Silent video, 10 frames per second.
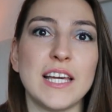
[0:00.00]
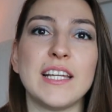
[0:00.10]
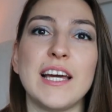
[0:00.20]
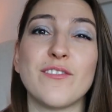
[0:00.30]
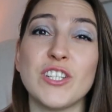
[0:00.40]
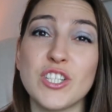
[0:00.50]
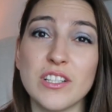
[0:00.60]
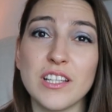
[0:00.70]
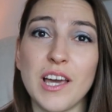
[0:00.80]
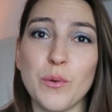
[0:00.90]
and
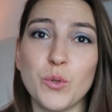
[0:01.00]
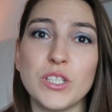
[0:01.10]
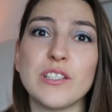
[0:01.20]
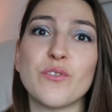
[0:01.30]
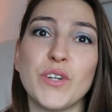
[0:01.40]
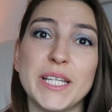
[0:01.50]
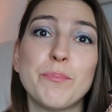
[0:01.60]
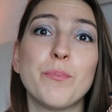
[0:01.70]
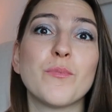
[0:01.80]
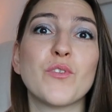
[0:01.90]
originally I wanted a
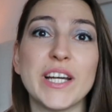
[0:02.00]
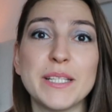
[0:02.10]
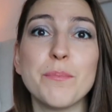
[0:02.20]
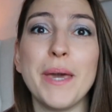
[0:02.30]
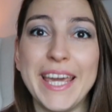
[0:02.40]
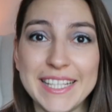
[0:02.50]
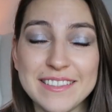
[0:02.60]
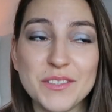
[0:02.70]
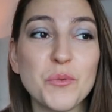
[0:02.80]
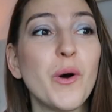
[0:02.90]
red
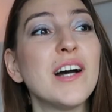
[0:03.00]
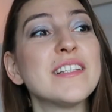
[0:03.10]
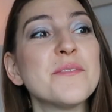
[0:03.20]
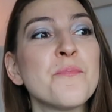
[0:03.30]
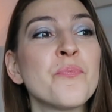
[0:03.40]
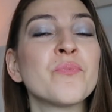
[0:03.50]
patent one,